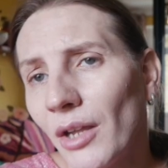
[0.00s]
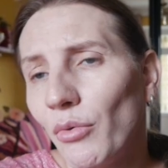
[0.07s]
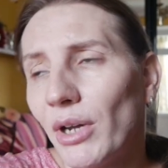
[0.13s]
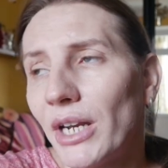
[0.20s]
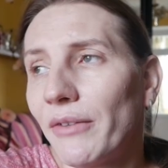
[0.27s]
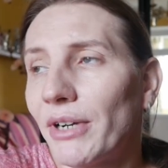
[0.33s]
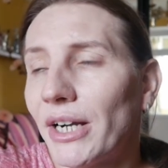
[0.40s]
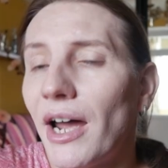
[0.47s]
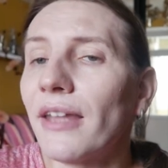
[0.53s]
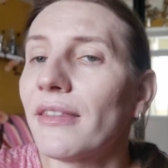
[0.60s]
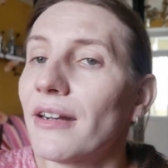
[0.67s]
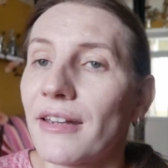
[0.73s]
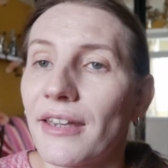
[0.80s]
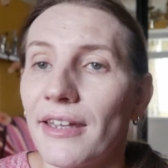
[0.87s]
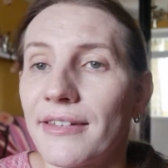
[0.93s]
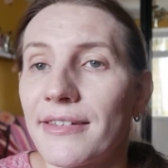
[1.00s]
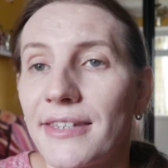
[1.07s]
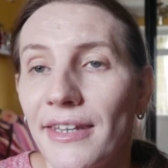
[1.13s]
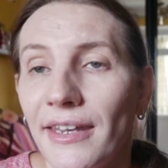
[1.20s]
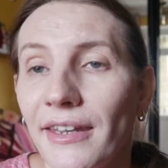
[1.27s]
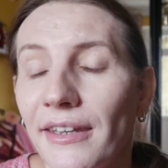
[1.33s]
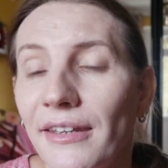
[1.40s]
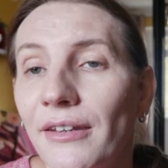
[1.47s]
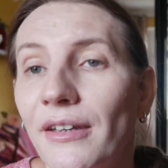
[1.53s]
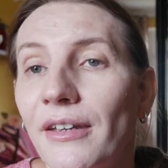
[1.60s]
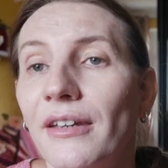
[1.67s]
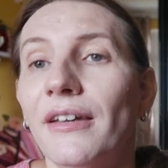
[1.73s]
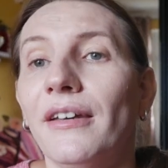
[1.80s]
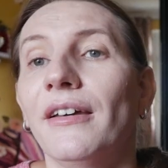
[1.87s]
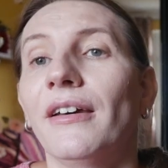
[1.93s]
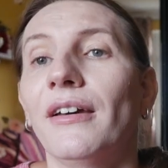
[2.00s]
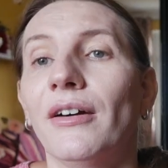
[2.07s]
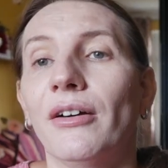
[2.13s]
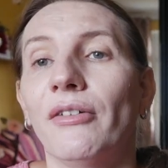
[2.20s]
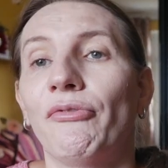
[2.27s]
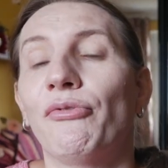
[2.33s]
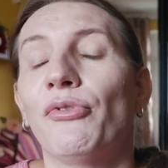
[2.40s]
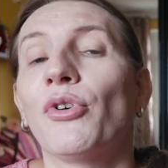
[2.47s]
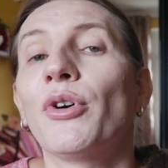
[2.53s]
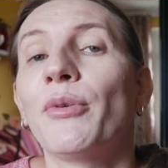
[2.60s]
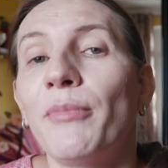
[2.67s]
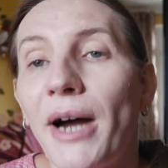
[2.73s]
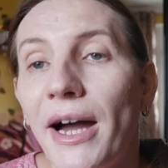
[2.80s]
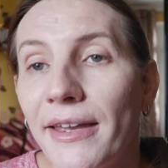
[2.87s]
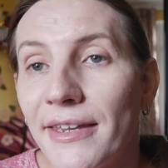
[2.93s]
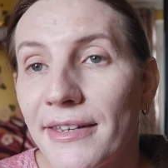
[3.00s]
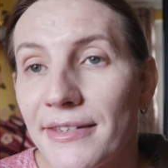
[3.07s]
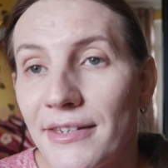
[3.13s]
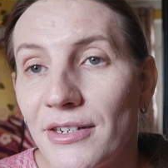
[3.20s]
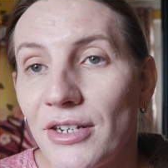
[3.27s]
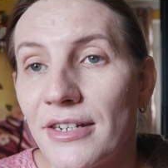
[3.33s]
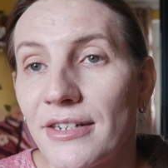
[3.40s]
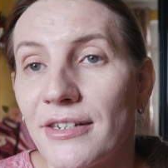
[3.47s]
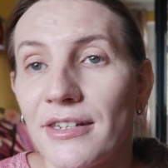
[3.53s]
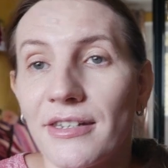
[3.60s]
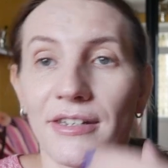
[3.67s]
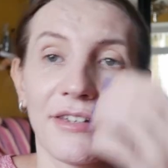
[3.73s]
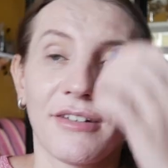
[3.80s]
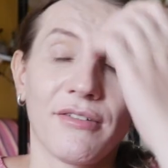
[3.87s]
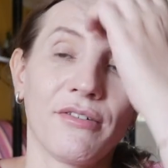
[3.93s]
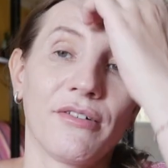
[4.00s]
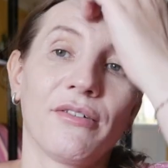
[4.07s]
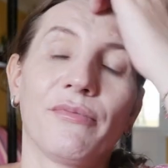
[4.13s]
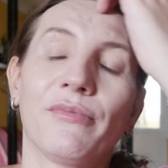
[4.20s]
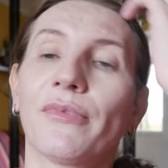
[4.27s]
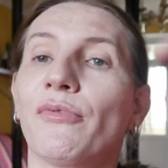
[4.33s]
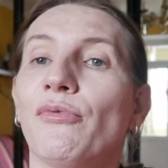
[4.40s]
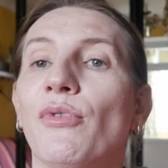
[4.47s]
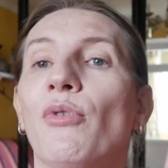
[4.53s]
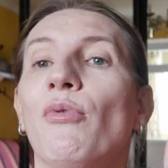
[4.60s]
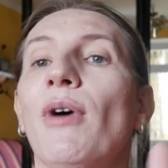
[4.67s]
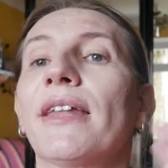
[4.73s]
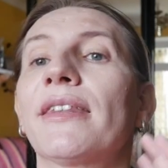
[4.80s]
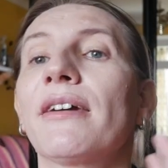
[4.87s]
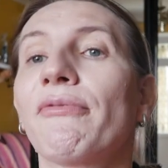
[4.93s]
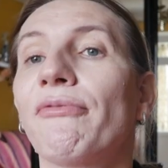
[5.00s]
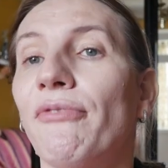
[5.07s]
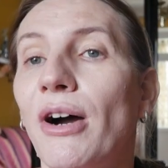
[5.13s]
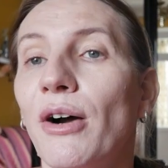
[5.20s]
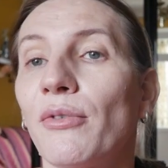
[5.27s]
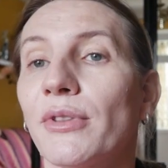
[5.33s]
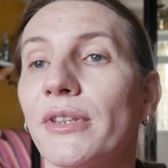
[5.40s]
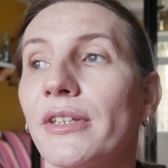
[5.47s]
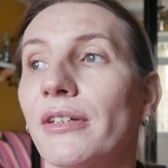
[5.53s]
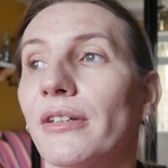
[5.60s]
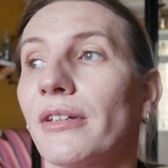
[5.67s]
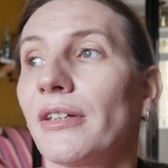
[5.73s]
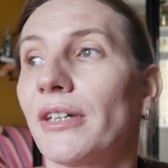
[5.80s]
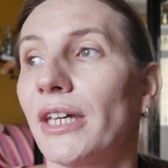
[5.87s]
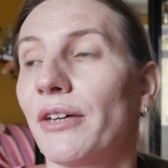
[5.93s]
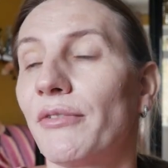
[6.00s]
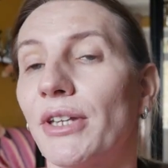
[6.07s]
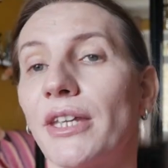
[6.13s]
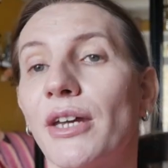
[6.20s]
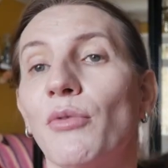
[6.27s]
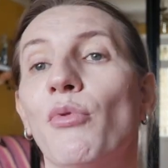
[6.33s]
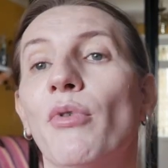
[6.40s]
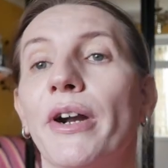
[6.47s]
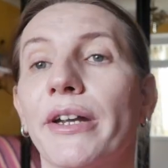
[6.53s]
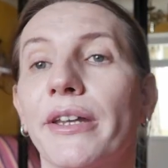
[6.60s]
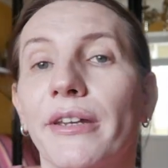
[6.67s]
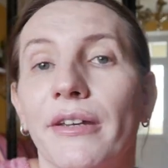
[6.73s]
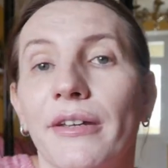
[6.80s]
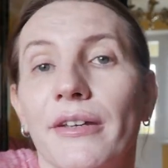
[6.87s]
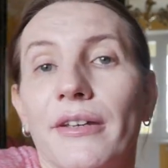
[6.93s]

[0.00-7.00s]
Whatever other can say, for my exigences, for what I found everyday work,